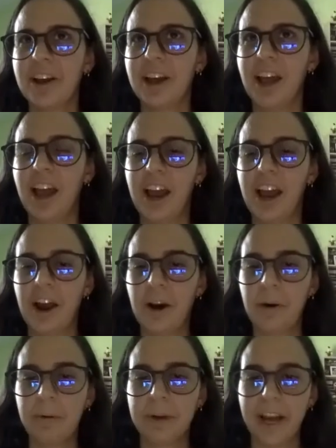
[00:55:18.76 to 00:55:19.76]

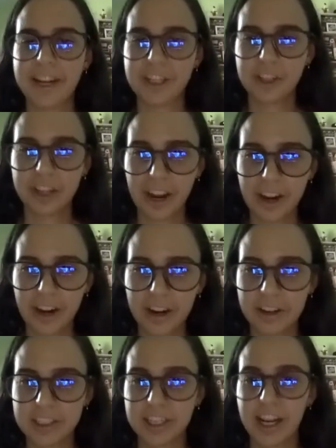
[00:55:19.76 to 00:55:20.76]
how
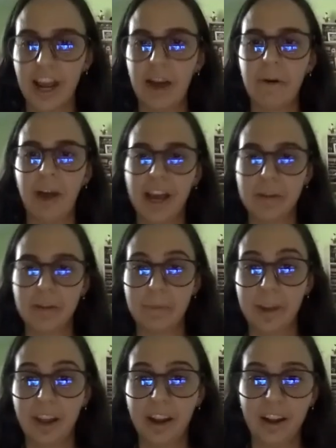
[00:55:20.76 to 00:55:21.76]
educators and how
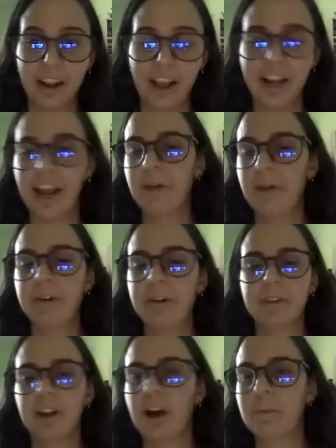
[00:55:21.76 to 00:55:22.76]
admin and how
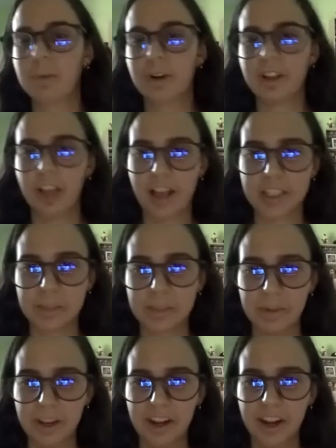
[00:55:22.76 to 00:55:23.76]
even
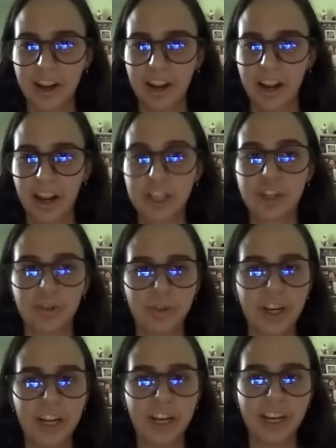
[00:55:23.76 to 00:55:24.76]
upperclassmen
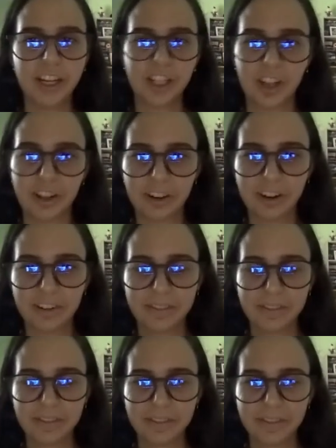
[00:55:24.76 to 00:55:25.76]
treat each other,
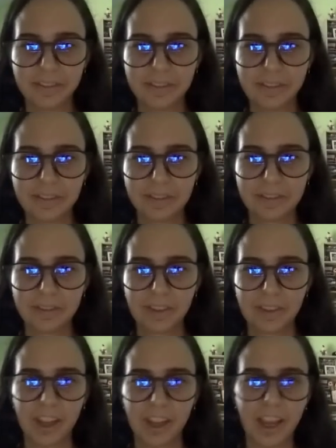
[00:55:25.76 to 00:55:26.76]

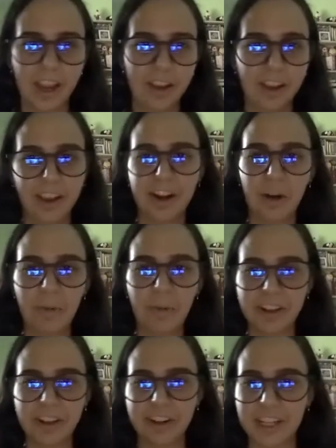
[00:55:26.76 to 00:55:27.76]

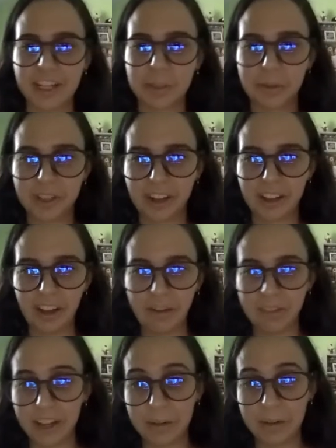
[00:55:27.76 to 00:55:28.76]
whether that's within a
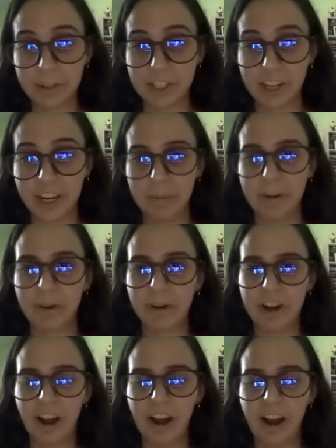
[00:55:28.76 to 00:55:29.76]
love language dynamic or
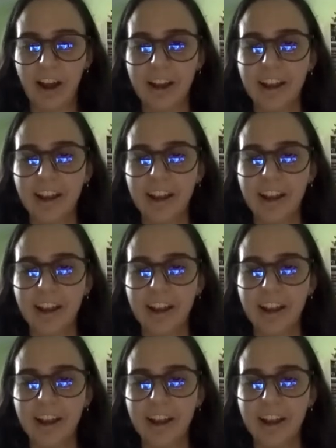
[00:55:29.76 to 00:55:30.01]
not,